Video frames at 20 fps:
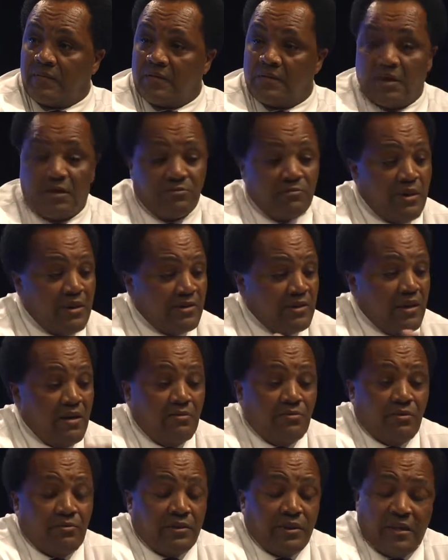That's why I say I
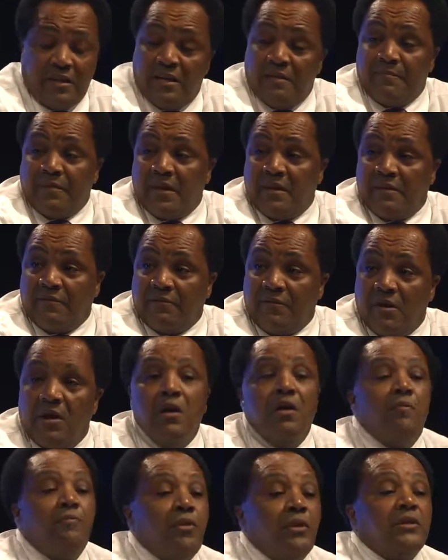don't know what they're campaigning for.
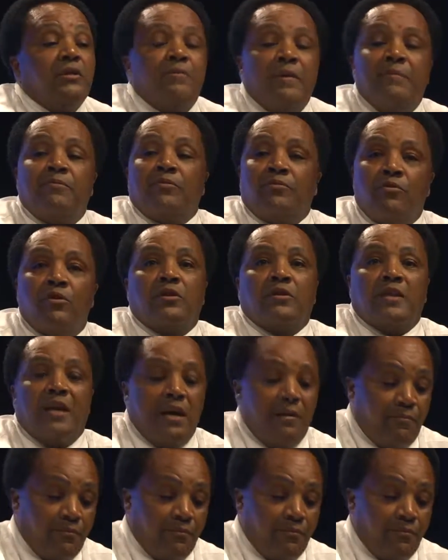Put the people to work now.